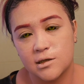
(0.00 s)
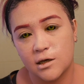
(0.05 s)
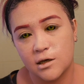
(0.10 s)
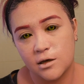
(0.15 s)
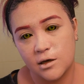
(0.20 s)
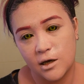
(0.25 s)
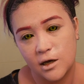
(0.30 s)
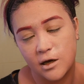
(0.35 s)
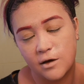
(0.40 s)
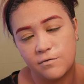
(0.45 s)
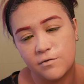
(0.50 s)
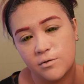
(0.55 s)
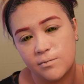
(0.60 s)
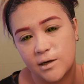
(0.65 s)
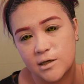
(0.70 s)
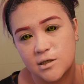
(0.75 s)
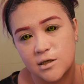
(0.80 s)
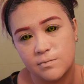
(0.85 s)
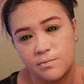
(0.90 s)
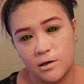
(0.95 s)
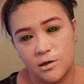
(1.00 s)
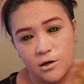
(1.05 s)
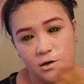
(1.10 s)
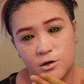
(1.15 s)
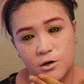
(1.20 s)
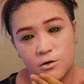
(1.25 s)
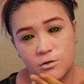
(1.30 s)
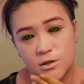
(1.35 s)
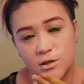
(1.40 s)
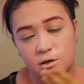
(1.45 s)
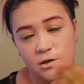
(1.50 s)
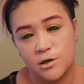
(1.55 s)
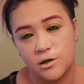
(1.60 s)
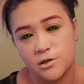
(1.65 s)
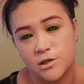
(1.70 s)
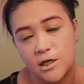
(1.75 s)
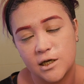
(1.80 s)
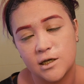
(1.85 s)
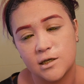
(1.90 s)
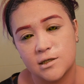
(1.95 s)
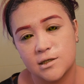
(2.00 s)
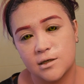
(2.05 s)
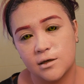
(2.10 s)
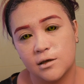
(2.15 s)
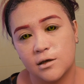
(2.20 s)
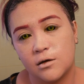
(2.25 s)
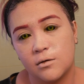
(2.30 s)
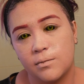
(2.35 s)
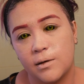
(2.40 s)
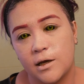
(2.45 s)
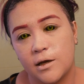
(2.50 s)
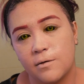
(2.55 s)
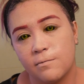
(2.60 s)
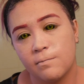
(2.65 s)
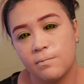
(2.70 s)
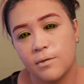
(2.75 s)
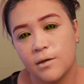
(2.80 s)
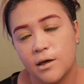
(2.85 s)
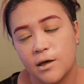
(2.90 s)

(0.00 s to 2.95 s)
Like if you mess up on your nose or your cheeks a little bit,